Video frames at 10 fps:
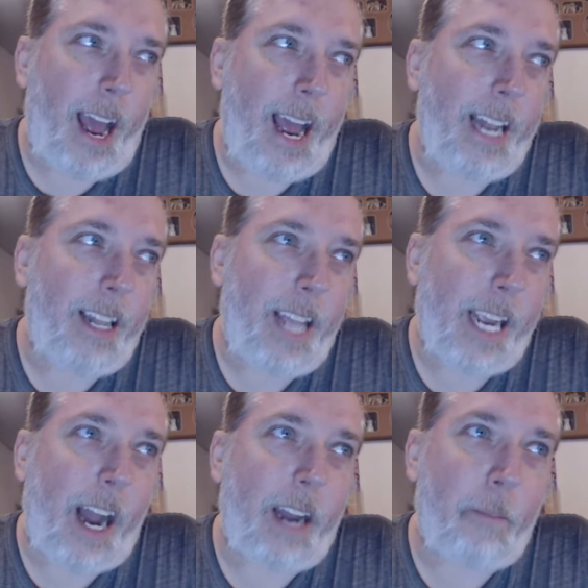And
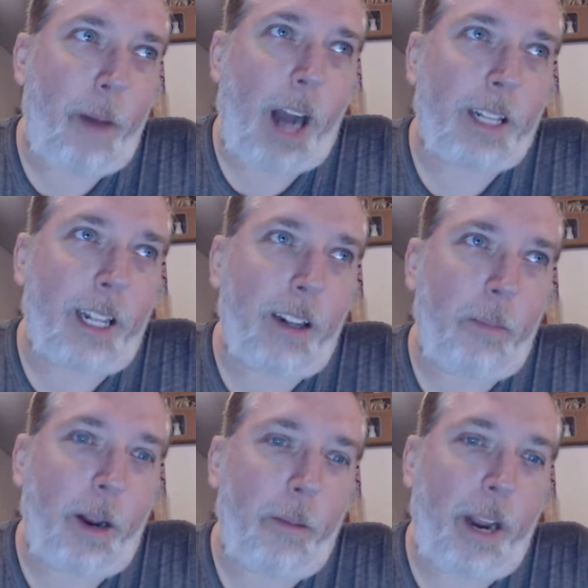they kind of mocked it a
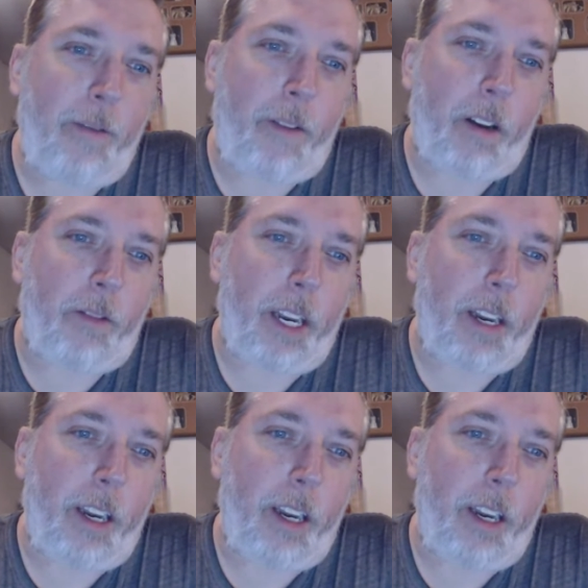little bit and made fun of it.